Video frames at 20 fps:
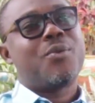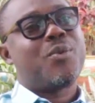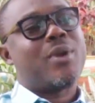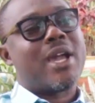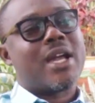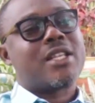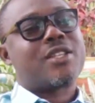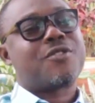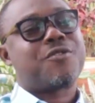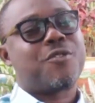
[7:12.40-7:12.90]
We
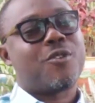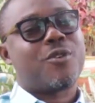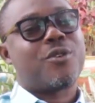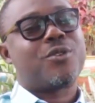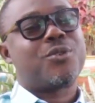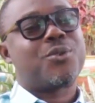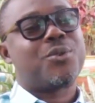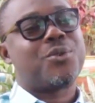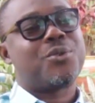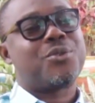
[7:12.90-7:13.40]
asked for
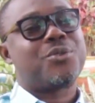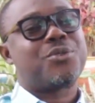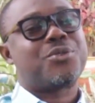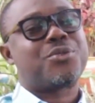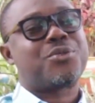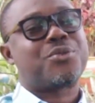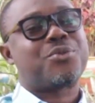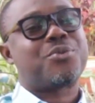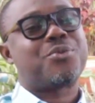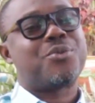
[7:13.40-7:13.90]

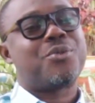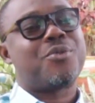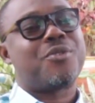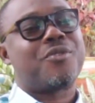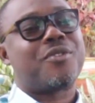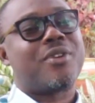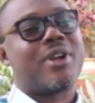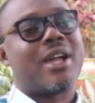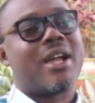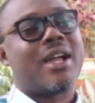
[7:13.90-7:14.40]
those
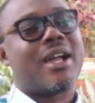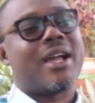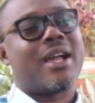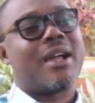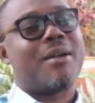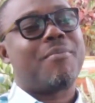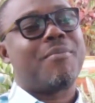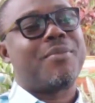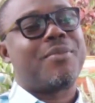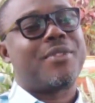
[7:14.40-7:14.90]
who,
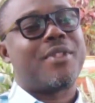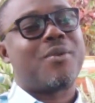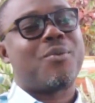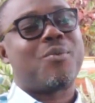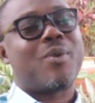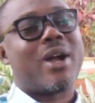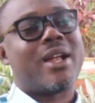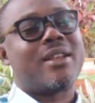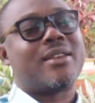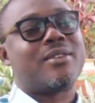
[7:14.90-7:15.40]

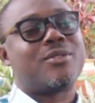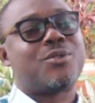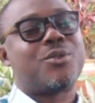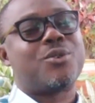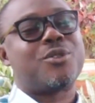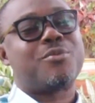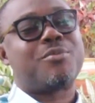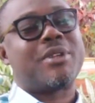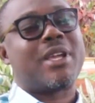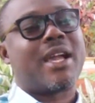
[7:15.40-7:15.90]

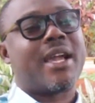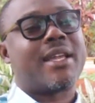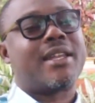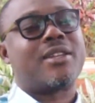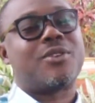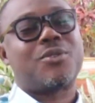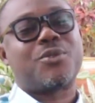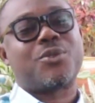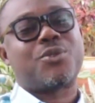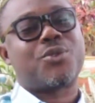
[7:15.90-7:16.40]
those behind
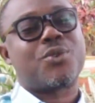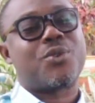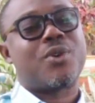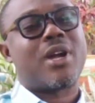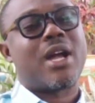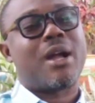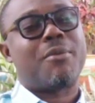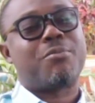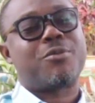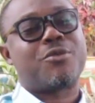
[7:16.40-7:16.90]
it to show
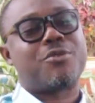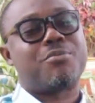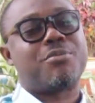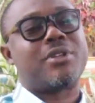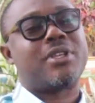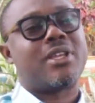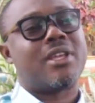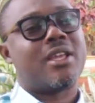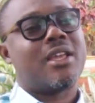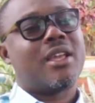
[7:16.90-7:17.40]
up to
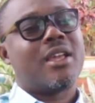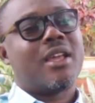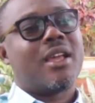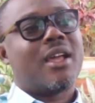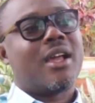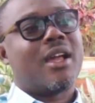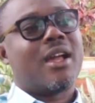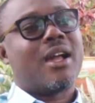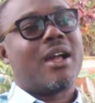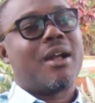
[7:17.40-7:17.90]
be
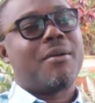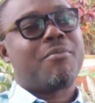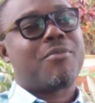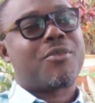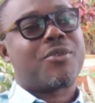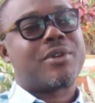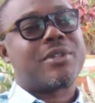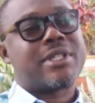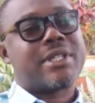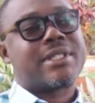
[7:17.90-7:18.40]

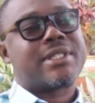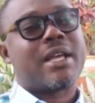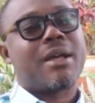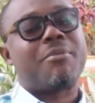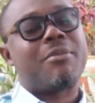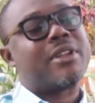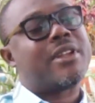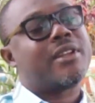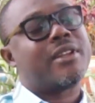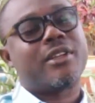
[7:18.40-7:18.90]

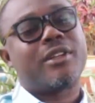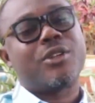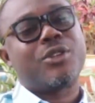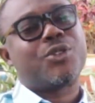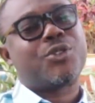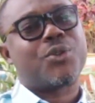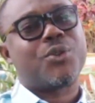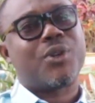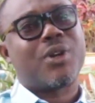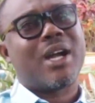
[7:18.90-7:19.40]
cross-examined. They didn't
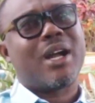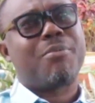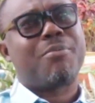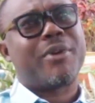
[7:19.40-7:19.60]
show up.